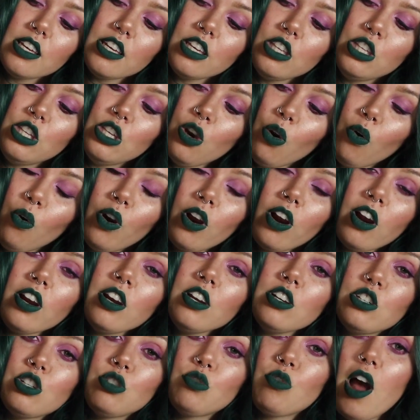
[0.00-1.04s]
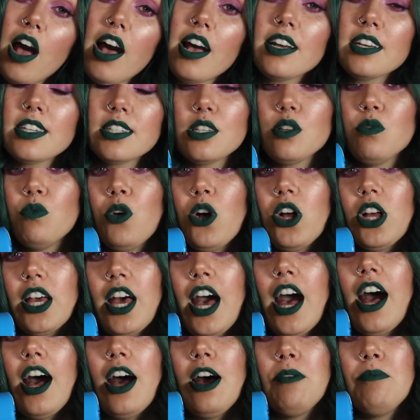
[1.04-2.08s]
Your trucks will
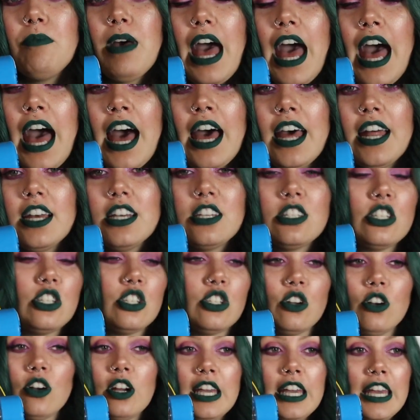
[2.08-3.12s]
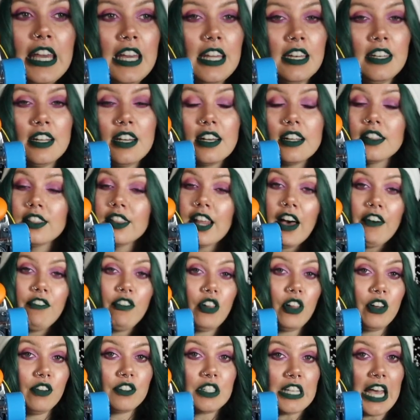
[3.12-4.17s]
come at a certain
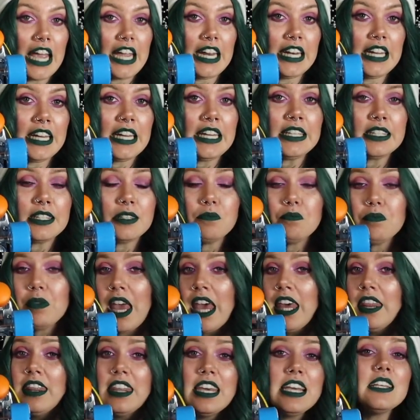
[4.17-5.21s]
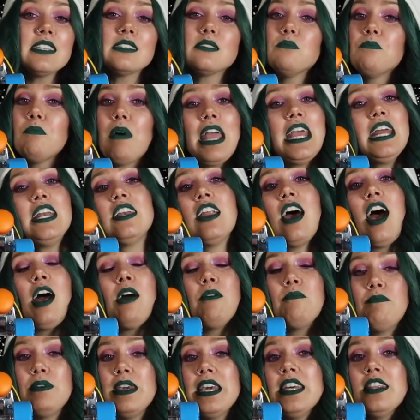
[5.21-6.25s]
level of tightness, and this might
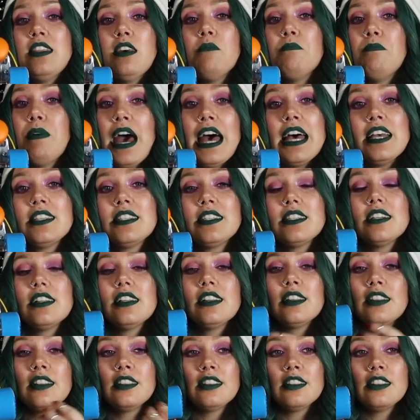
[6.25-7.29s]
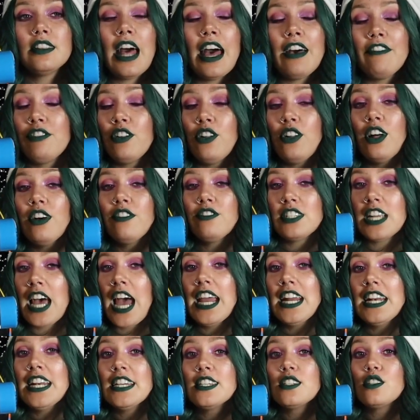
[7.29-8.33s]
not be the best level of
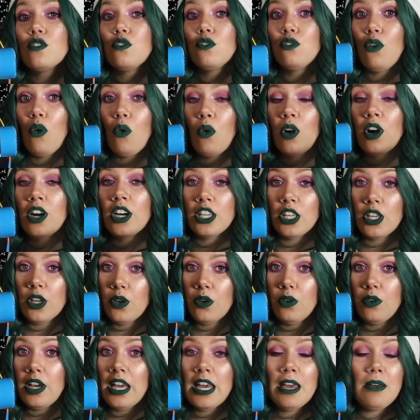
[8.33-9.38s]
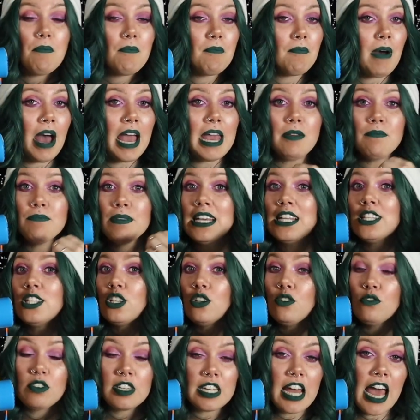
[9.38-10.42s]
tightness for you. It might be
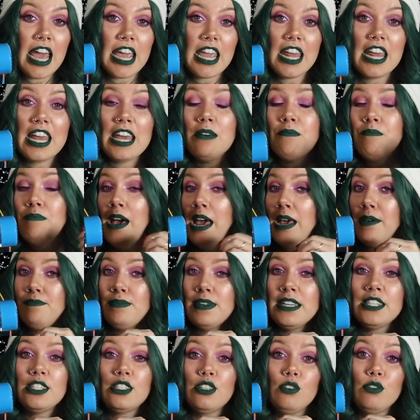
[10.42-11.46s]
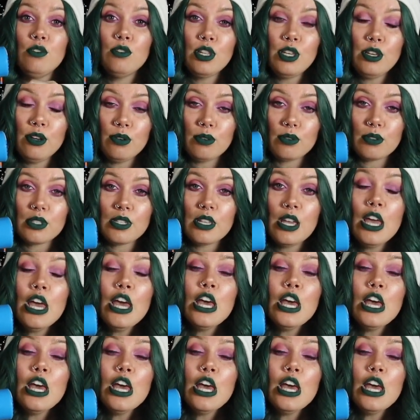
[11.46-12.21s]
too tight. It might be too loose.